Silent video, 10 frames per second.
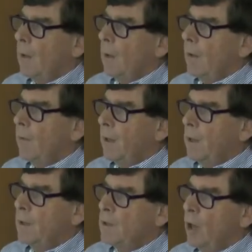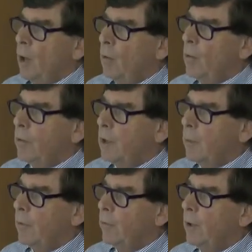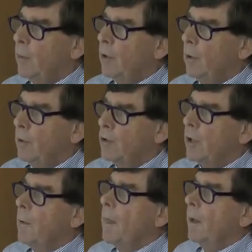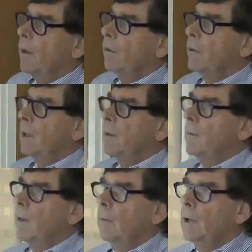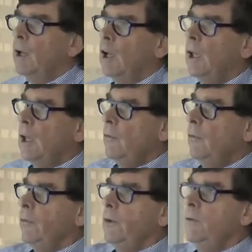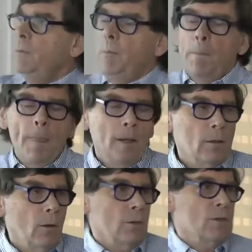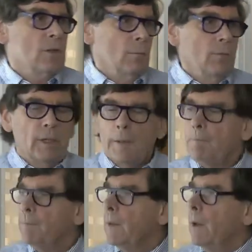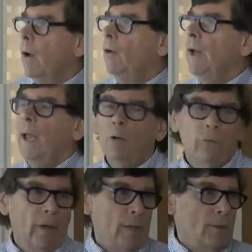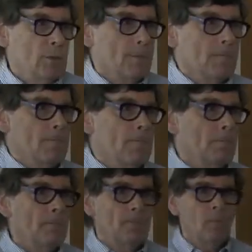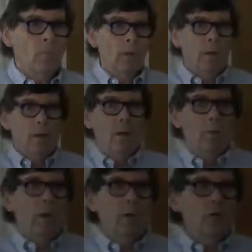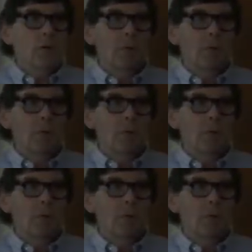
then there's the whole thing about pharmacology. The, I mean, if you've got somebody on Elvanse, which